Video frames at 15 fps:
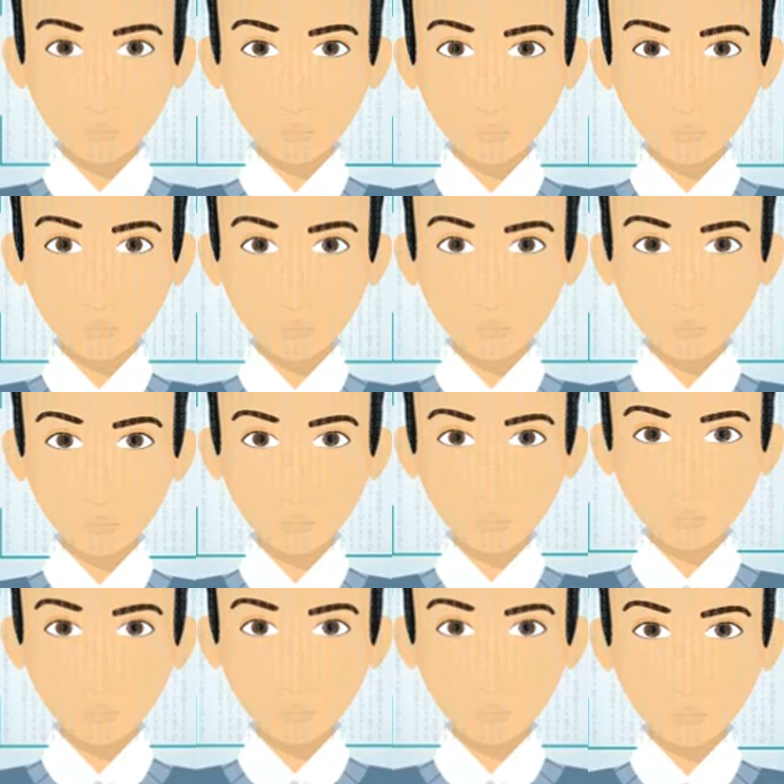which can be
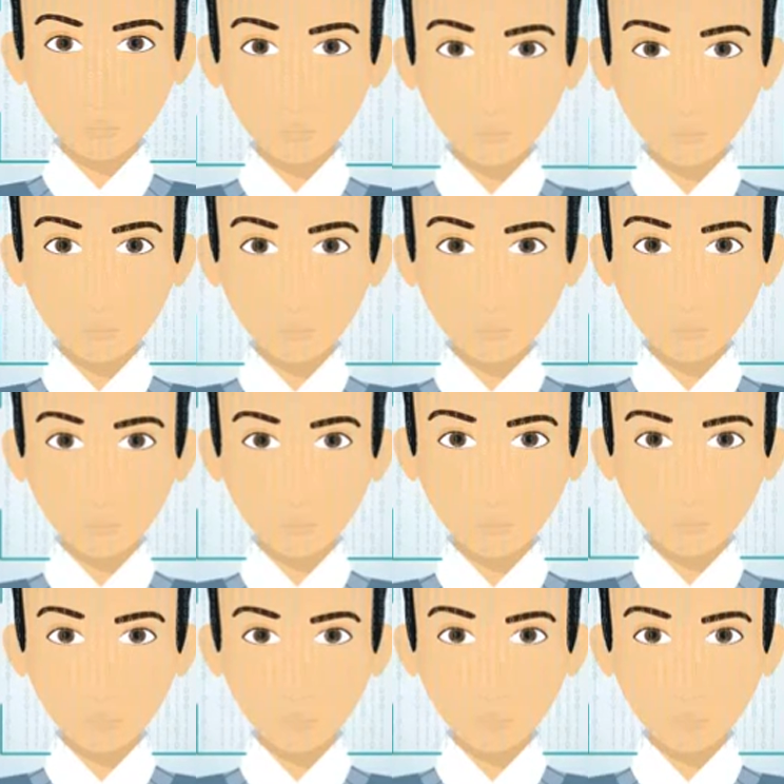used to
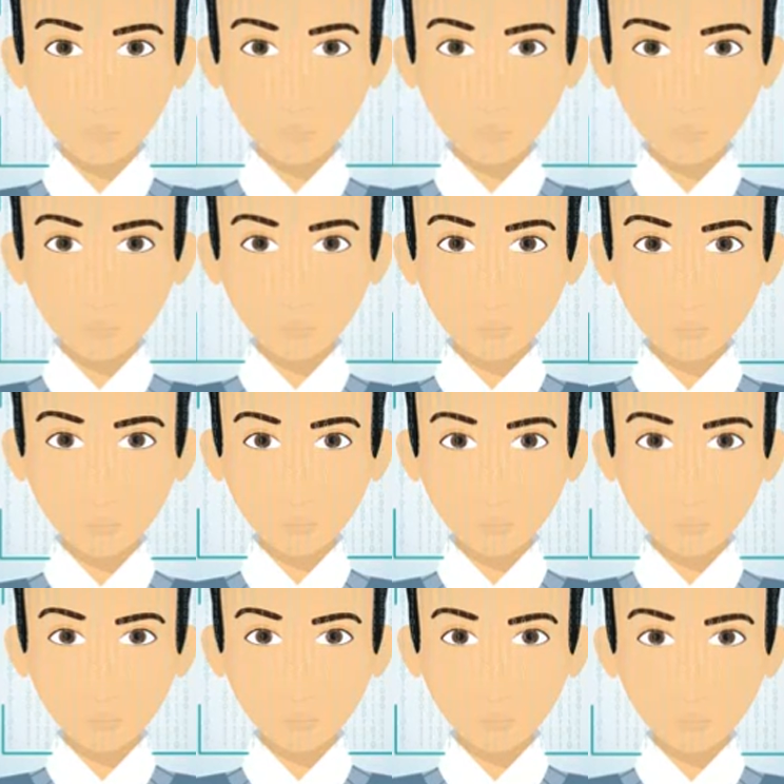recognize and verify
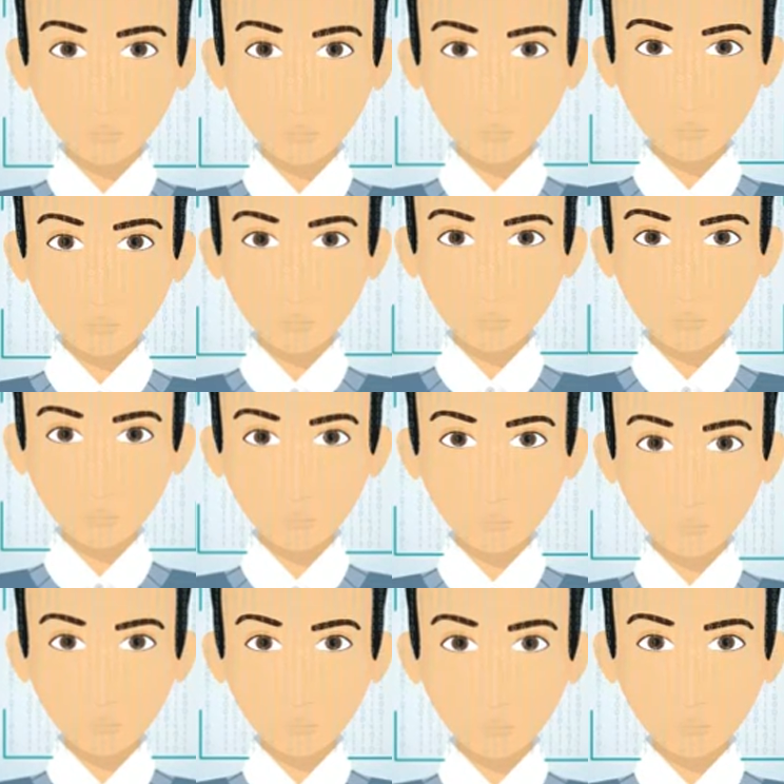someone's identity,
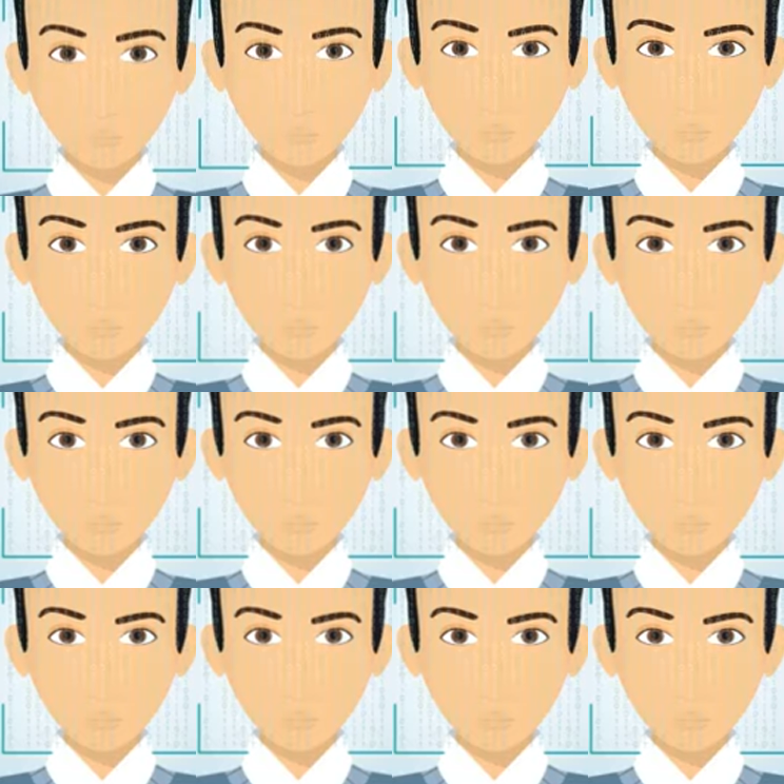and these
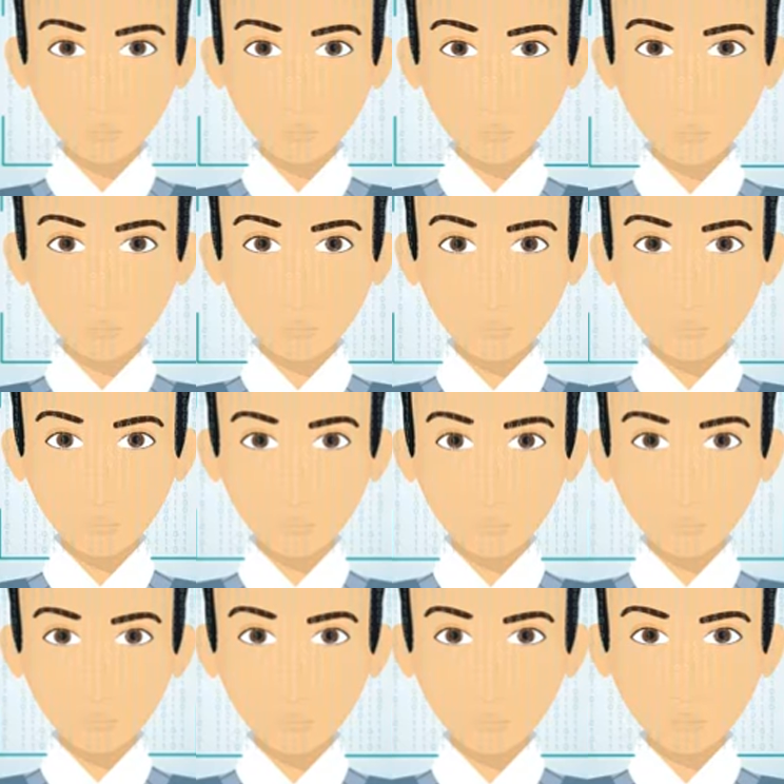biometrics are
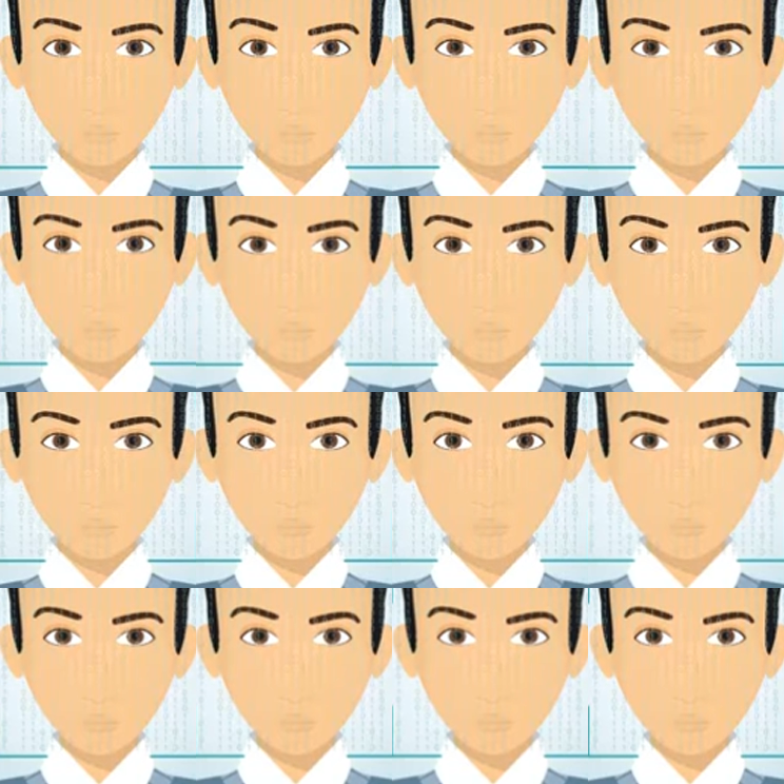divided into many sections.
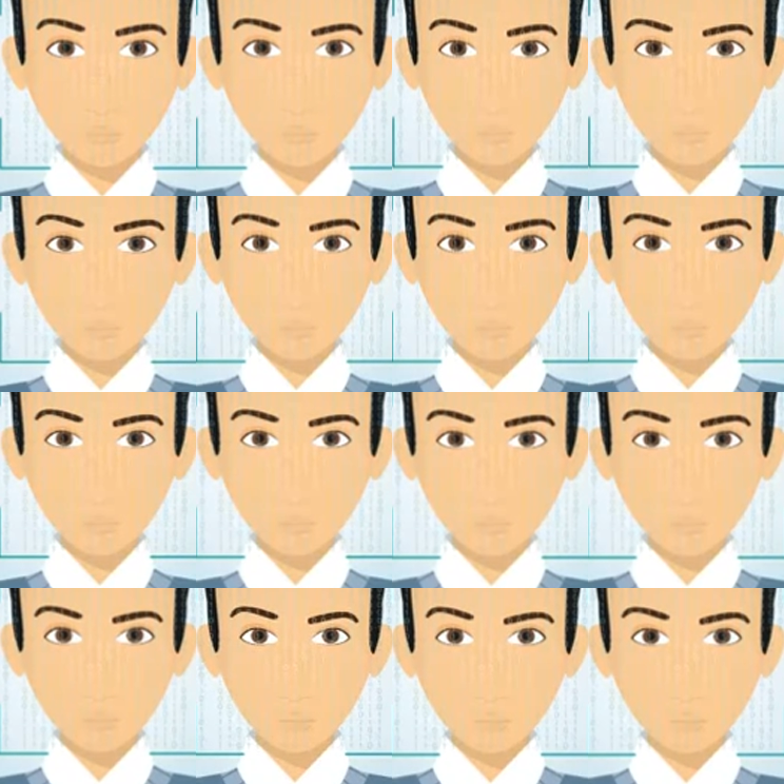So we
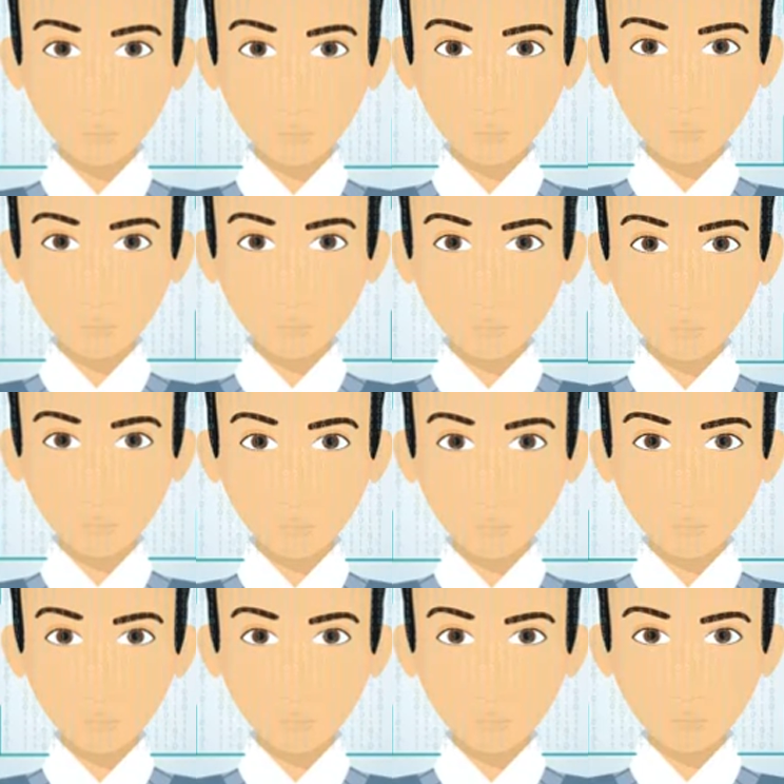have some
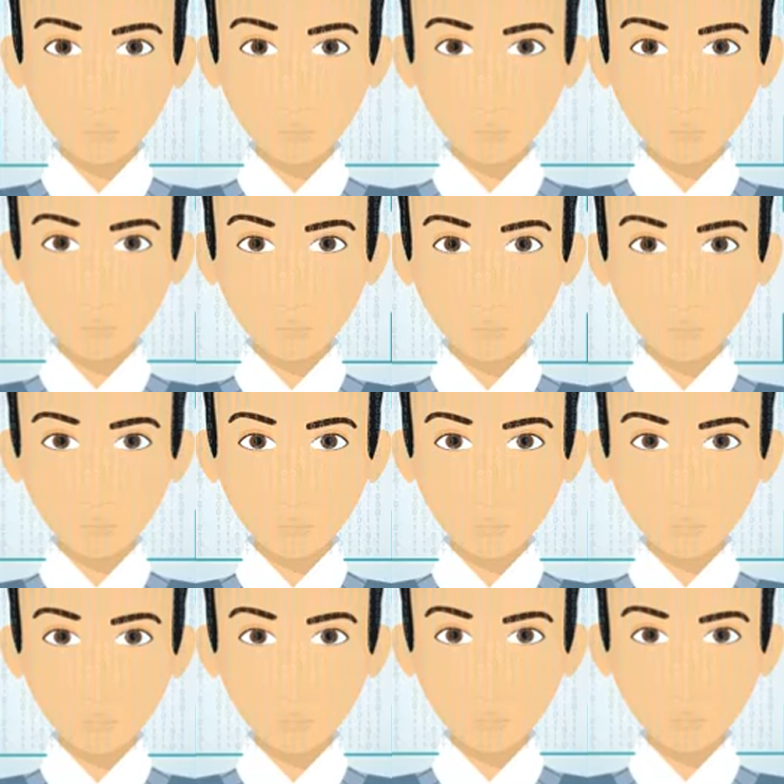psychological
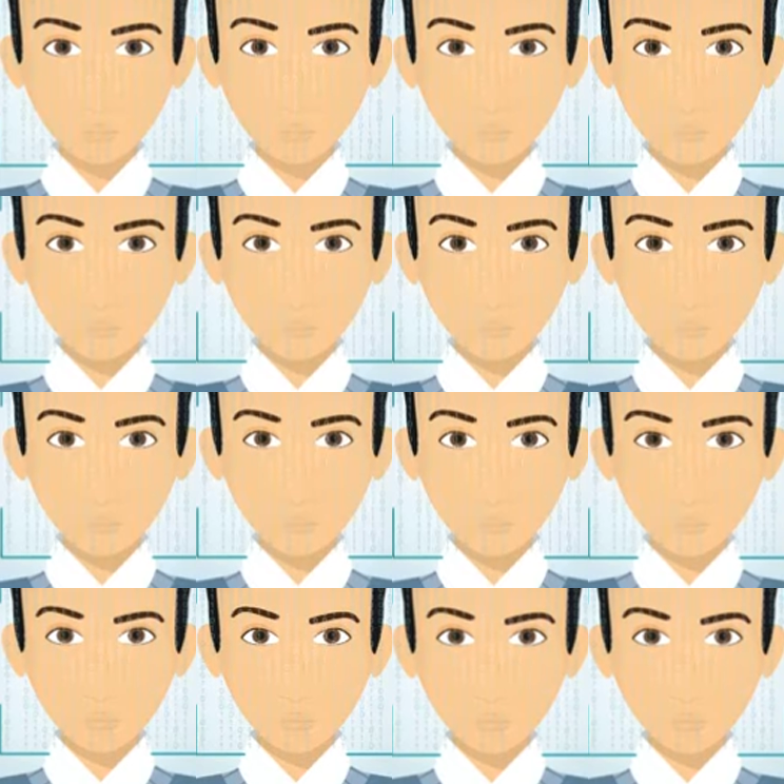and some
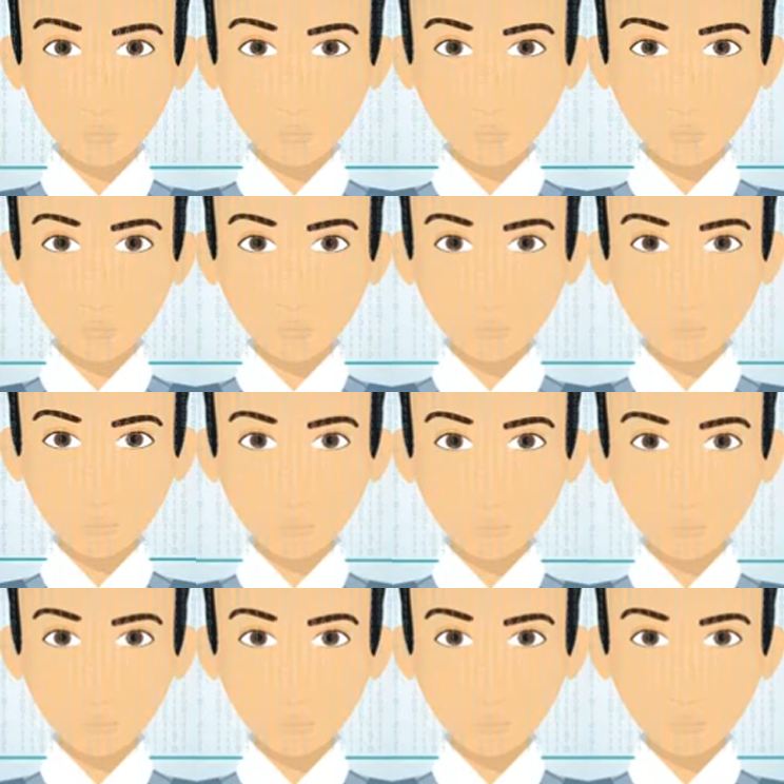behavioral
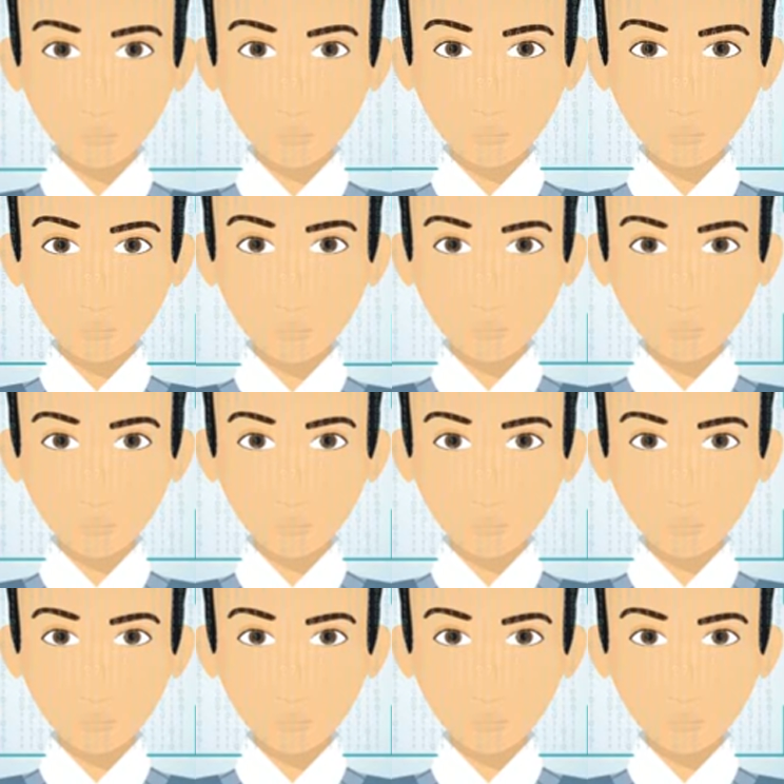biometrics.